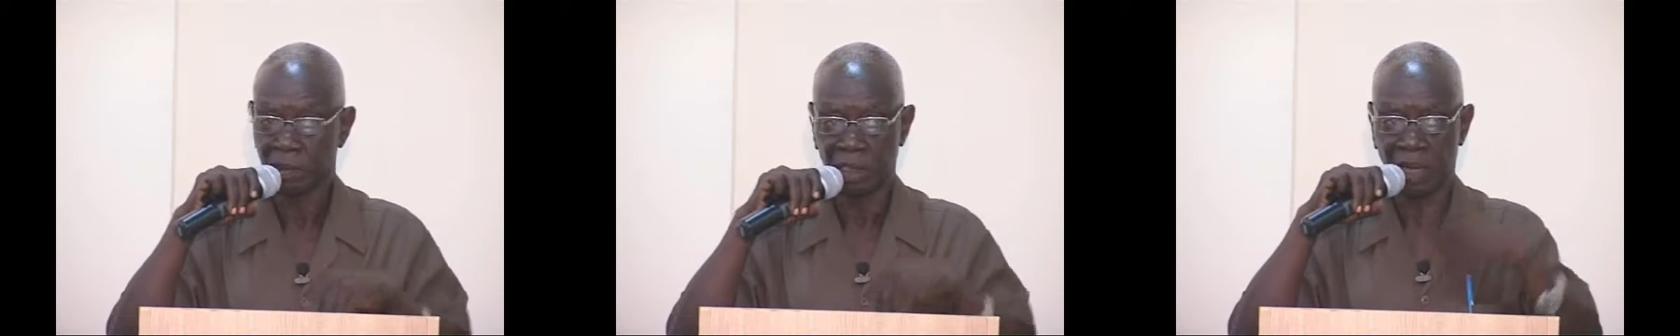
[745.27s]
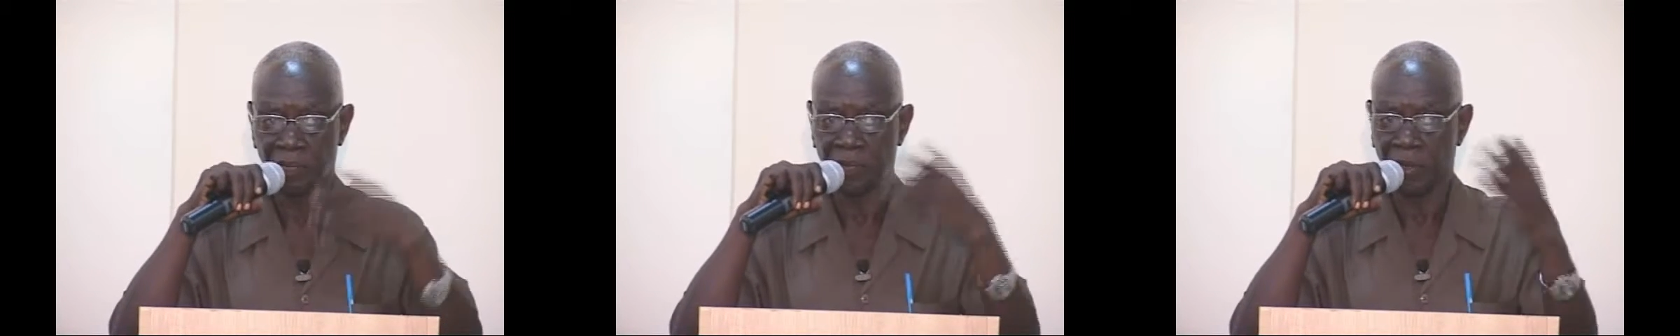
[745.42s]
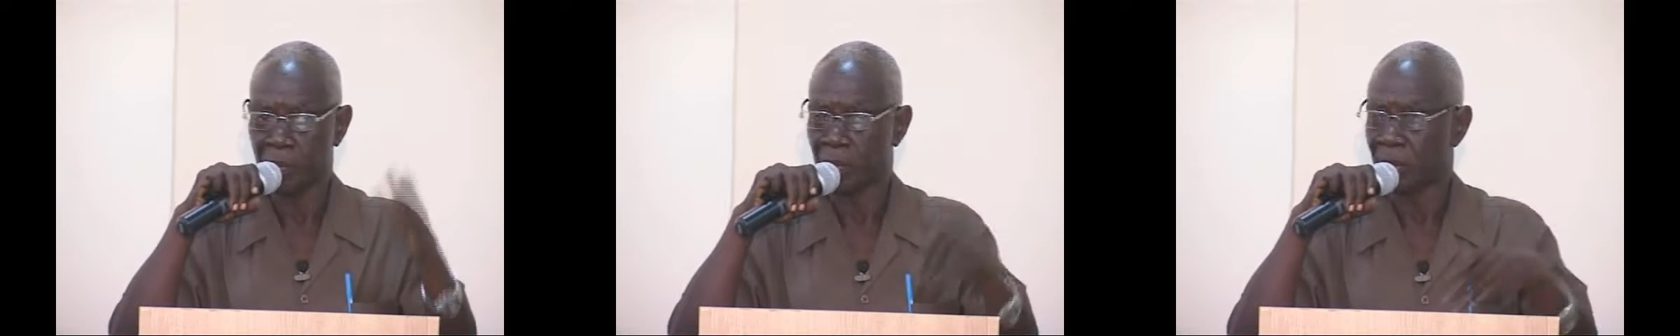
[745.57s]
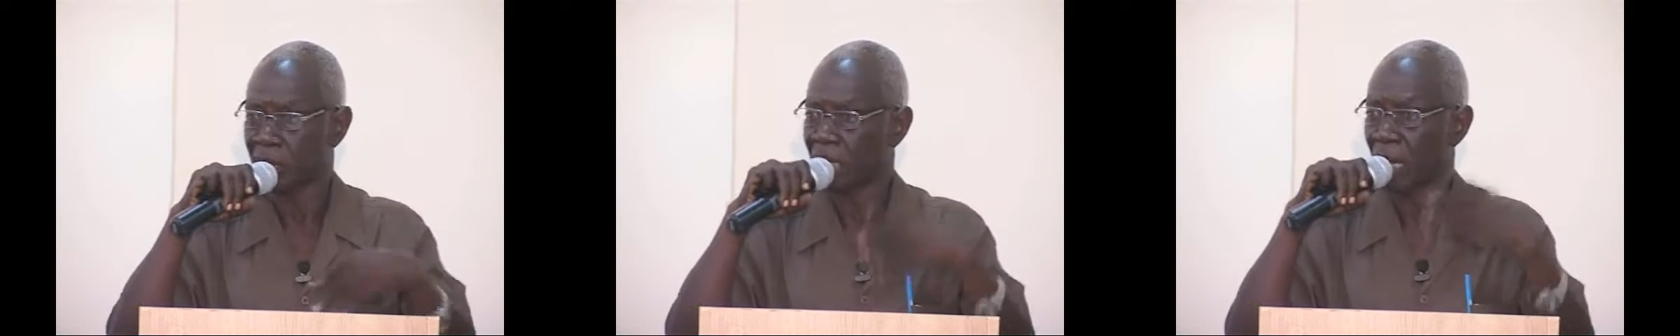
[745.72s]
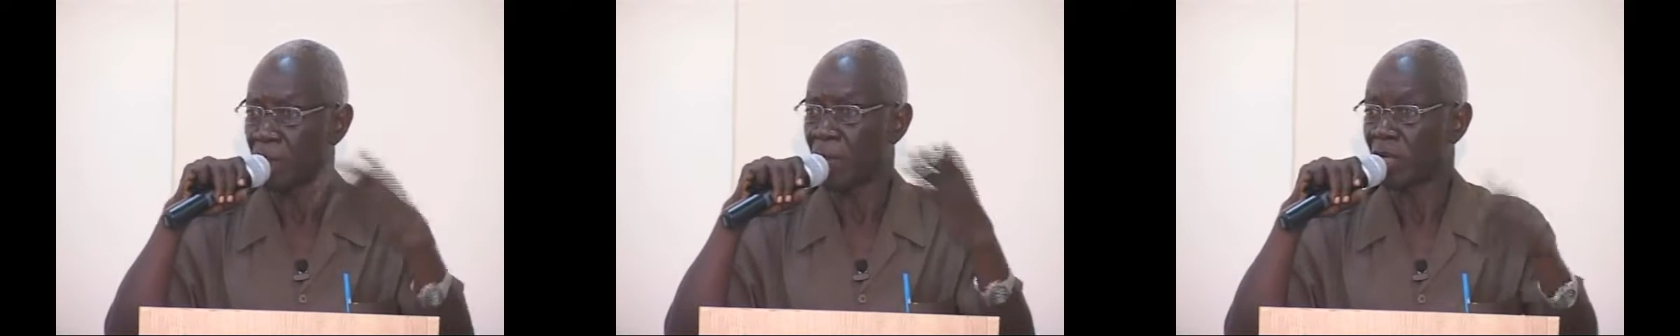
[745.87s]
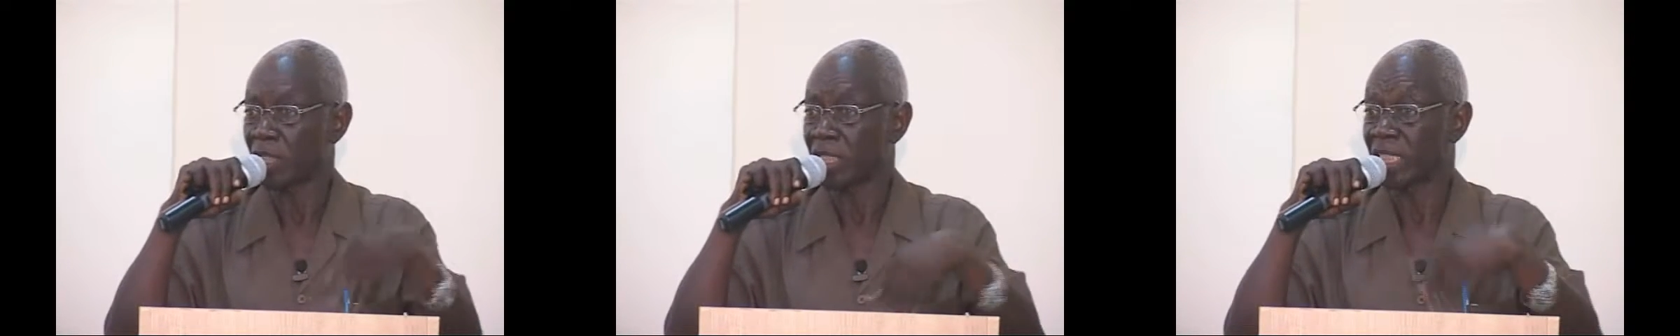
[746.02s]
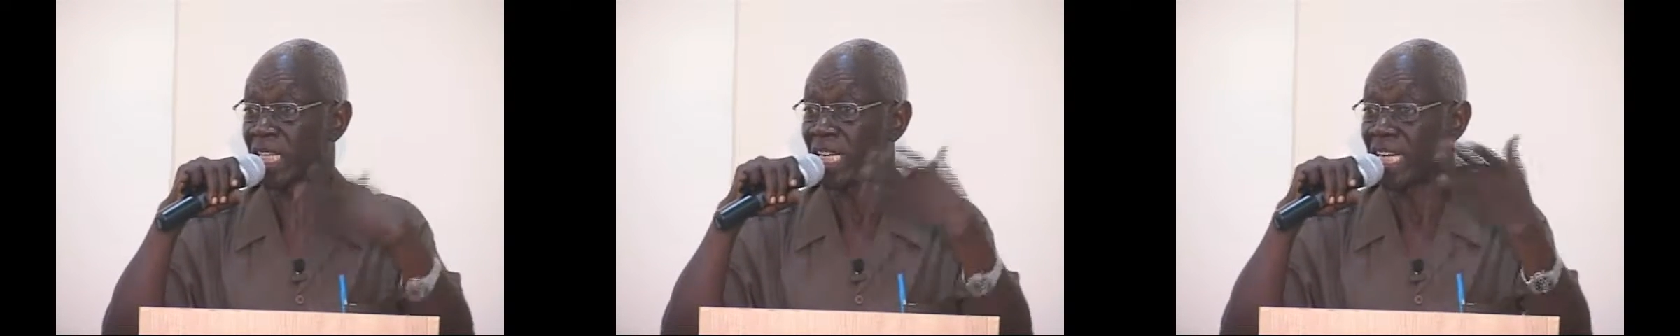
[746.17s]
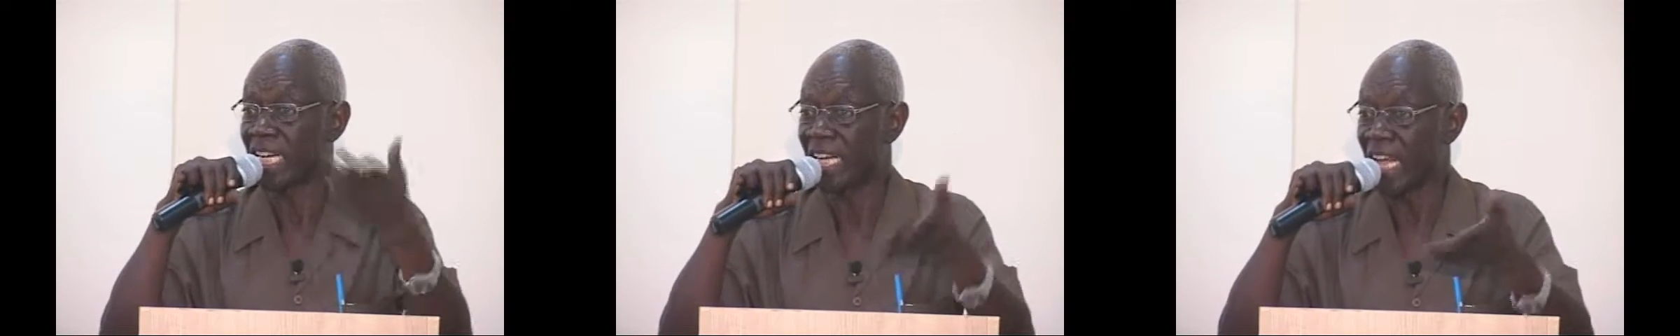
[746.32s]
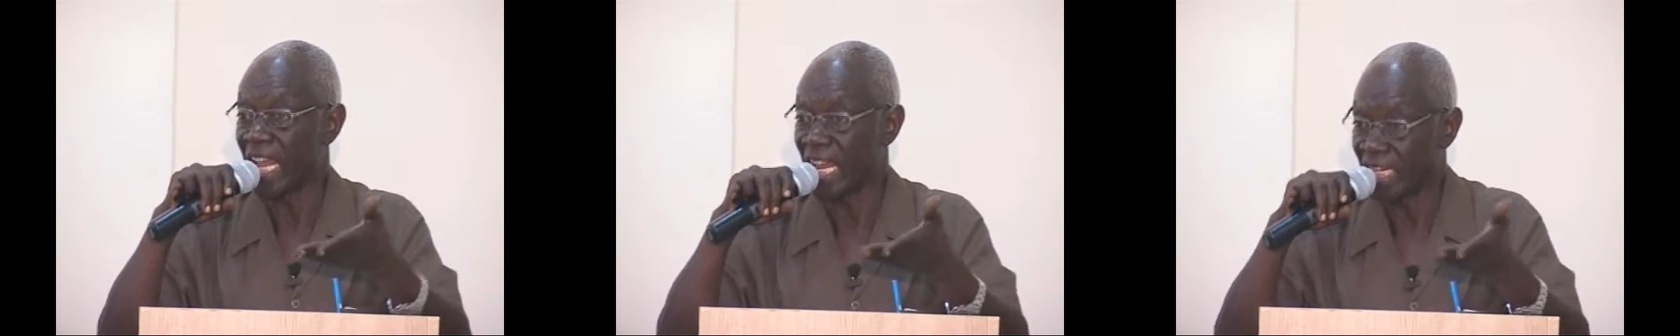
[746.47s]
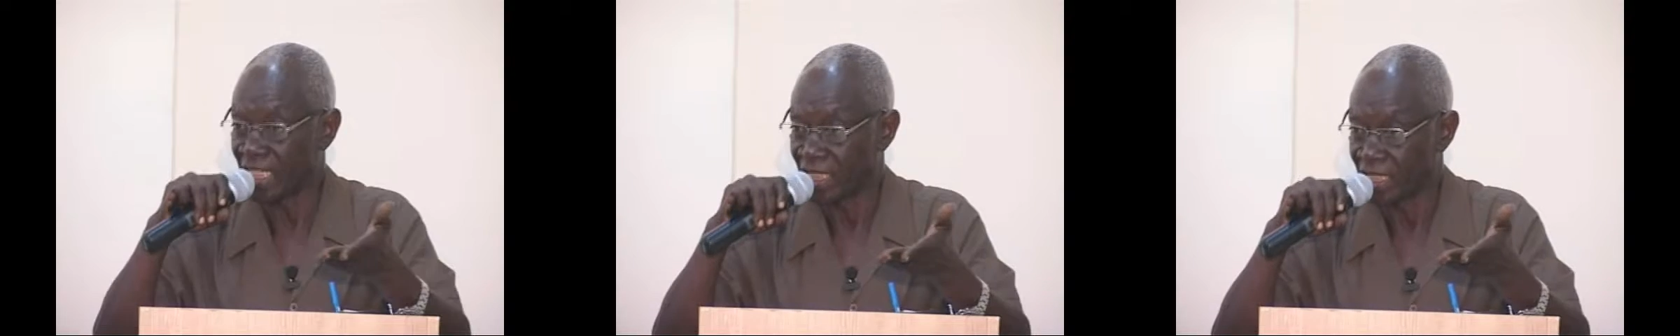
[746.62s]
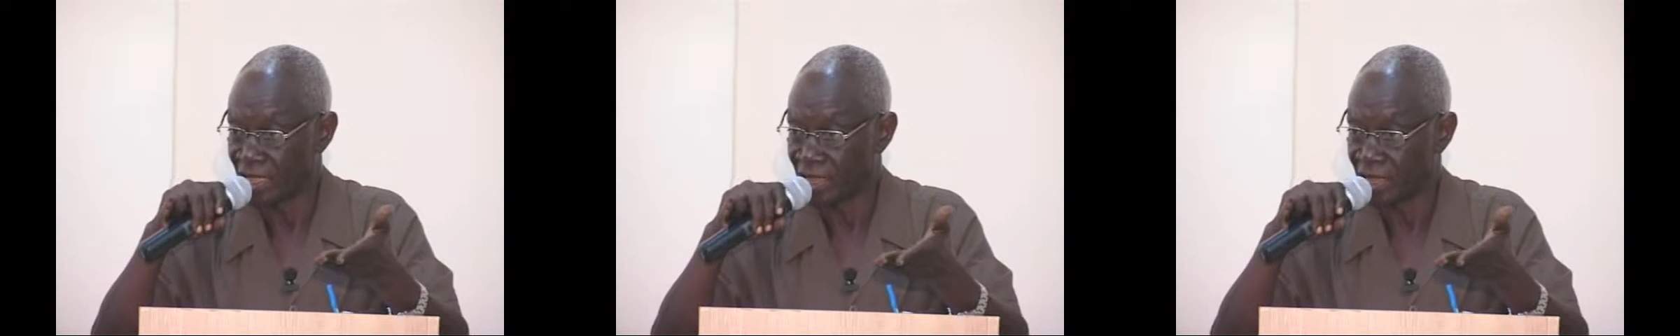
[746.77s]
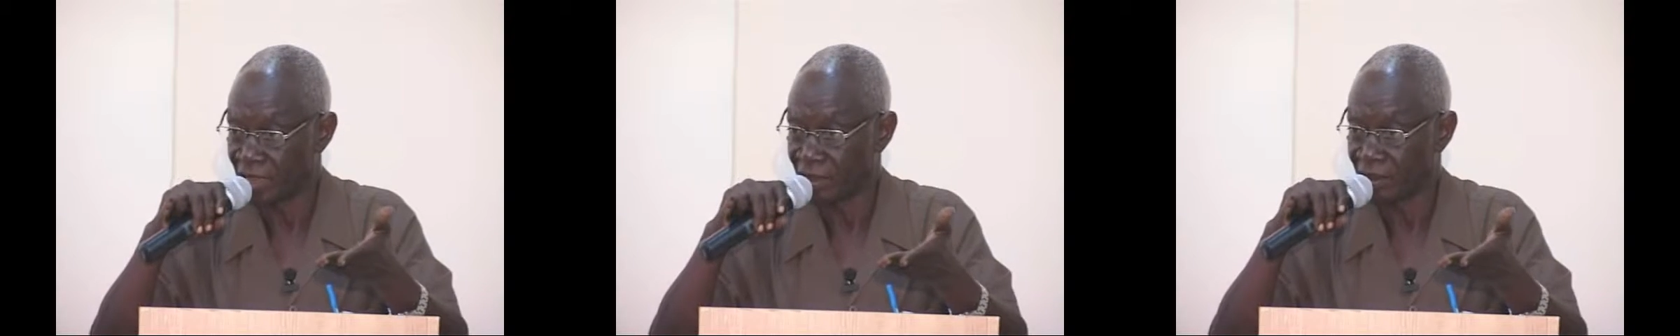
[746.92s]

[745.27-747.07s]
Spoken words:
In about 3 days,